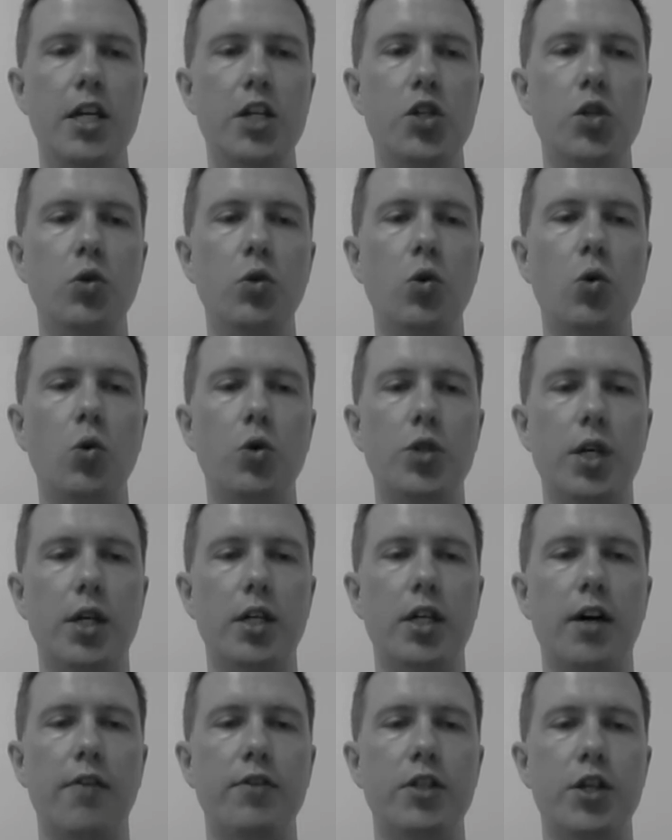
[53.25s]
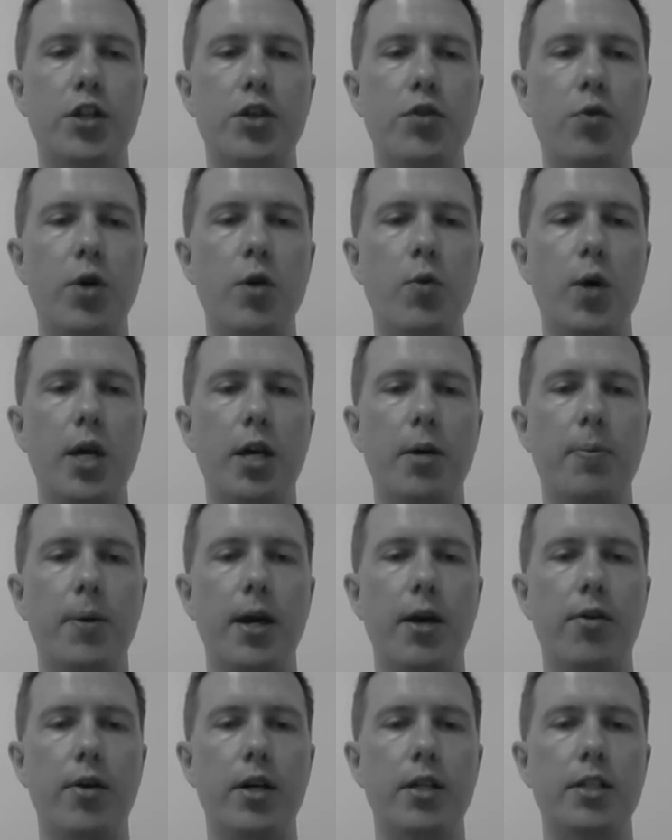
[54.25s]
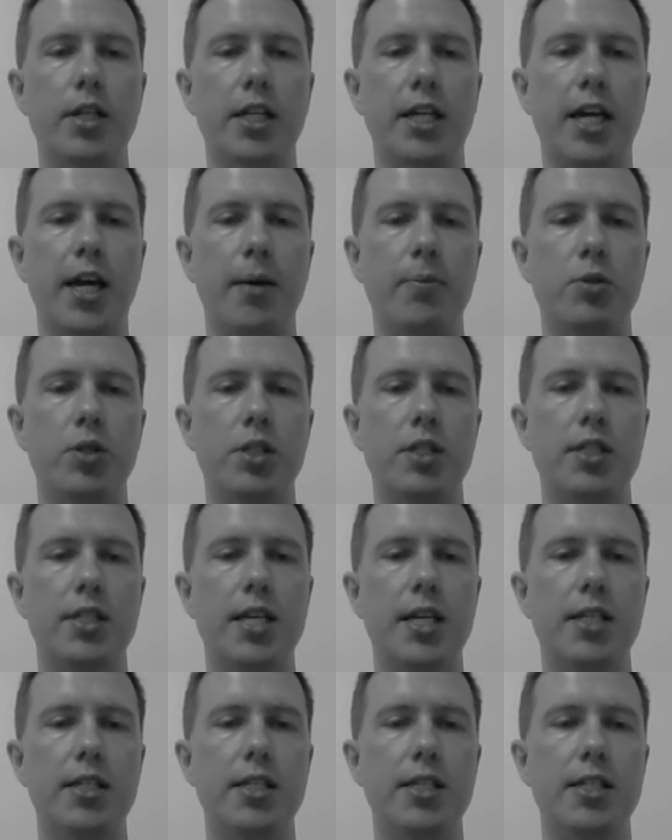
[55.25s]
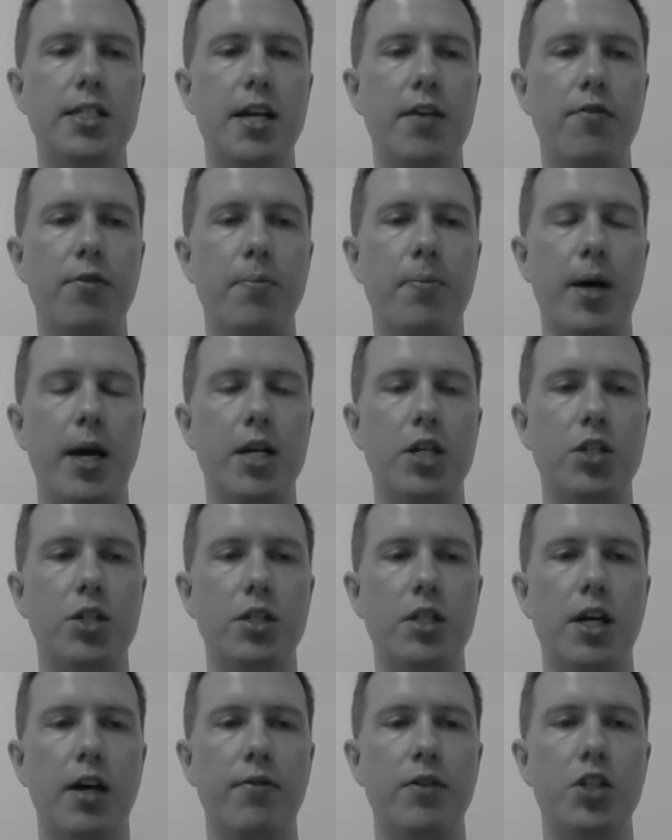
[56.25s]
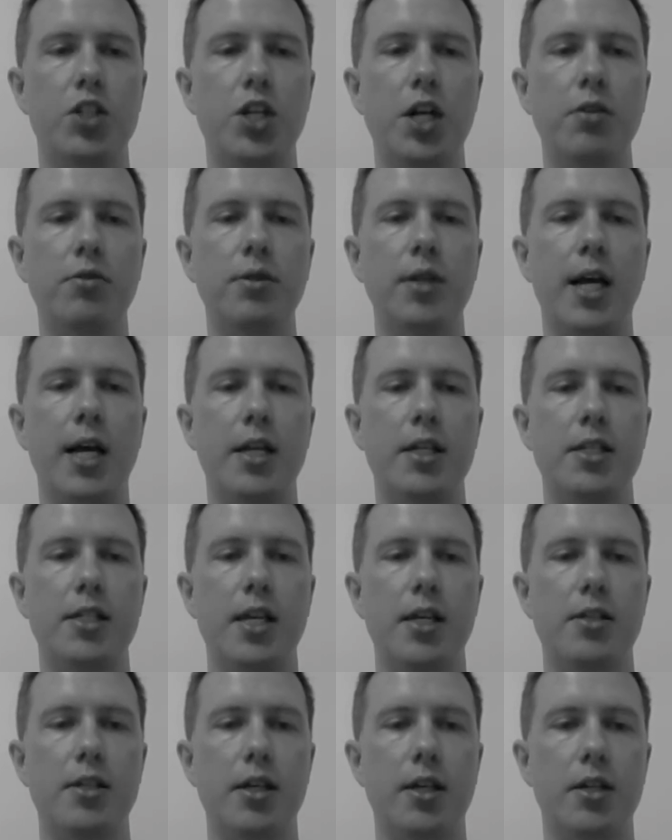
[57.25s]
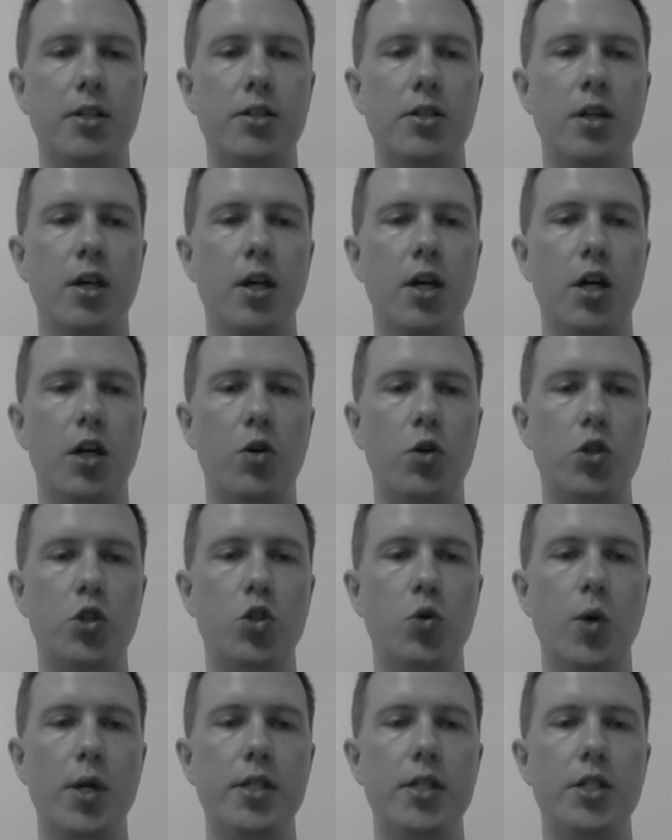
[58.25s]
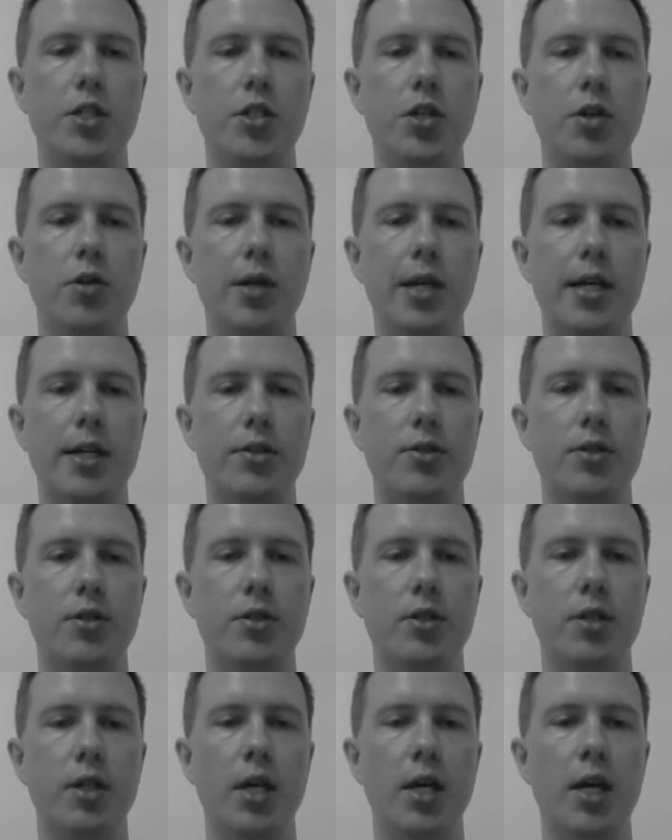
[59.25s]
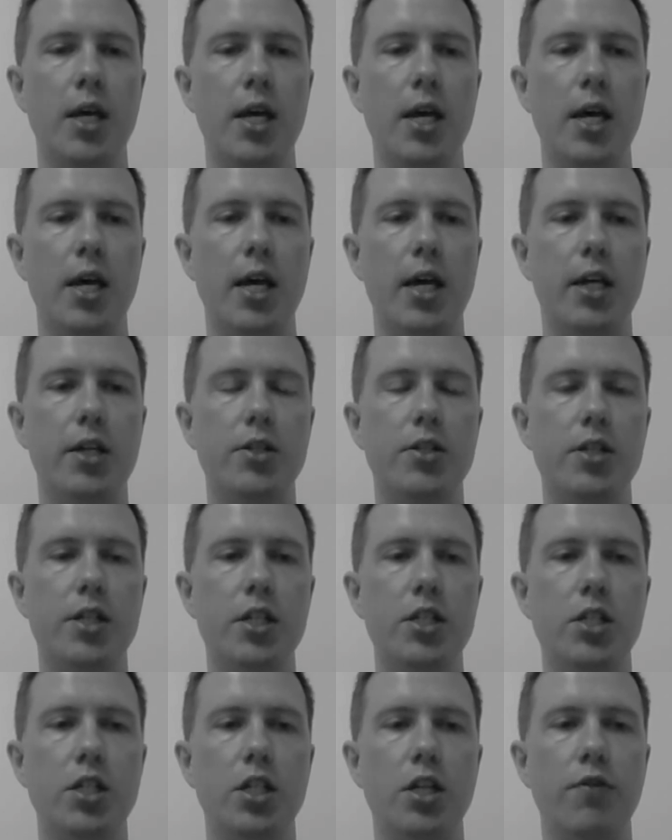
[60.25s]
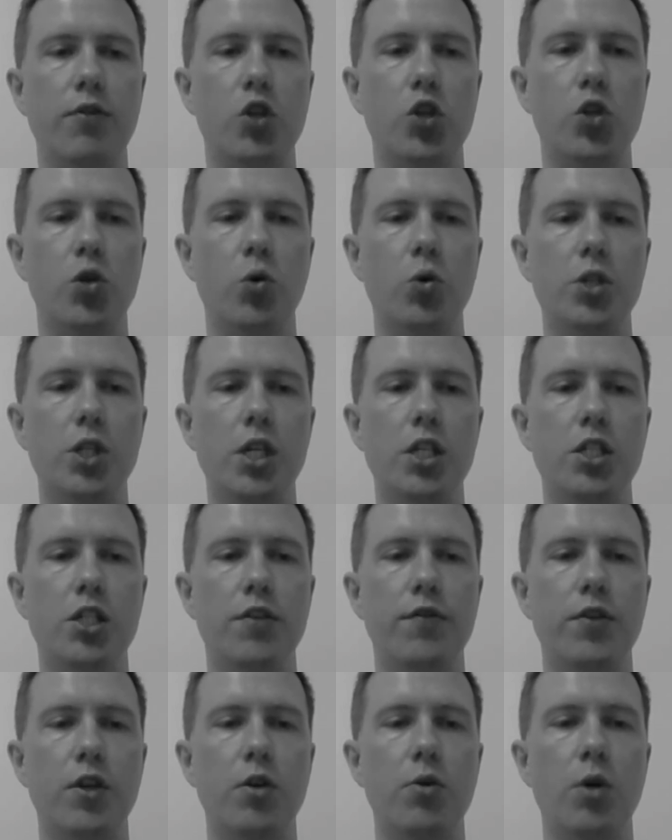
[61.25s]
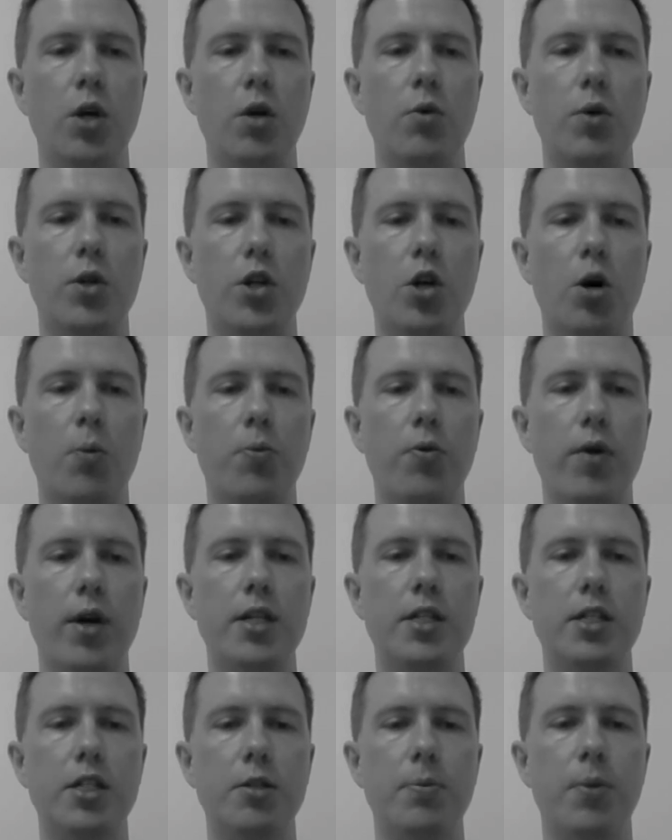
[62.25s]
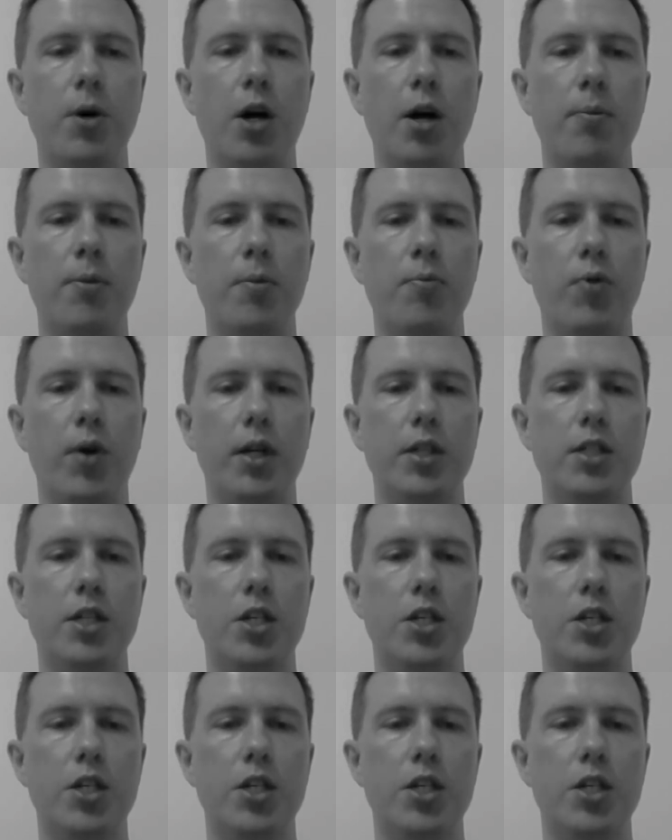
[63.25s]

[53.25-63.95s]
The initial audit covered a 3-week period and captured 67 patients having general anaesthetics across 22 lists. It consisted of a short interview with the operating department